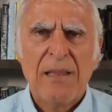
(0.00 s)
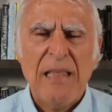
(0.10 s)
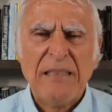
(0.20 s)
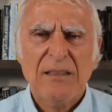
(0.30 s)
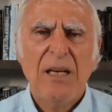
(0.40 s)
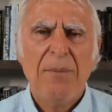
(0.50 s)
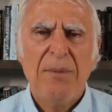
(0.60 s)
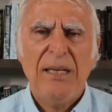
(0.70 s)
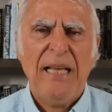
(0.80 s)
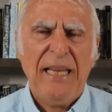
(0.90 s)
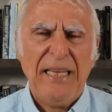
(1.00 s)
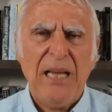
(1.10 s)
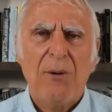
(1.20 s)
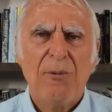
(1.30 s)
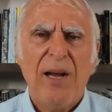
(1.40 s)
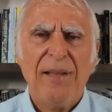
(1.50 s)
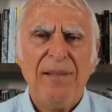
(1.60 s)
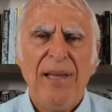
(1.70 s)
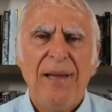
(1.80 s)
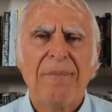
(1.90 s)
that's the limited hangout right
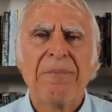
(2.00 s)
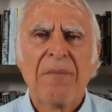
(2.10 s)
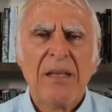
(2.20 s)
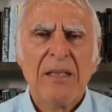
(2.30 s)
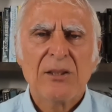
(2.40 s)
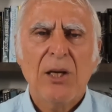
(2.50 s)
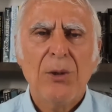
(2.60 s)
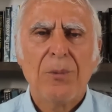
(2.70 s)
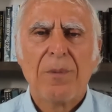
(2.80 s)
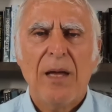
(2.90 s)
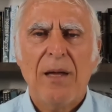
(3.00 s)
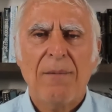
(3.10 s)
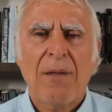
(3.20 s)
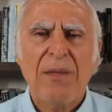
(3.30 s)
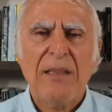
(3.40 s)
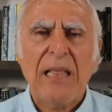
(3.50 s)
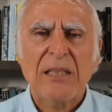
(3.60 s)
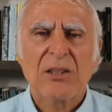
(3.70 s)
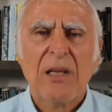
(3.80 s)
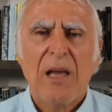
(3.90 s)
there. So I think
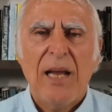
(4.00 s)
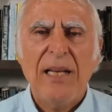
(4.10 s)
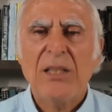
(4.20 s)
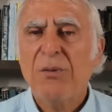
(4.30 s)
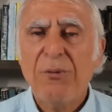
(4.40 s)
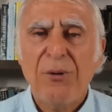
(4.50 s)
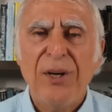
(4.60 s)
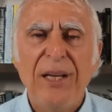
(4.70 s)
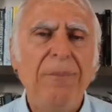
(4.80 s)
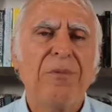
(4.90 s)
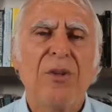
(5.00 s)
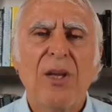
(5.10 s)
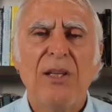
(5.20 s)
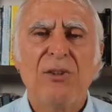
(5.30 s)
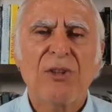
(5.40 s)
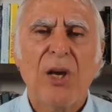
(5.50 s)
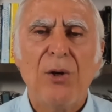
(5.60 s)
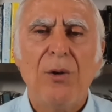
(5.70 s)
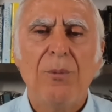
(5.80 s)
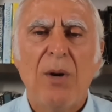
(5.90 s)
that's, and that's for free. You can just go
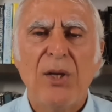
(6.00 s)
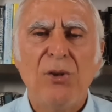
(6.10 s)
to my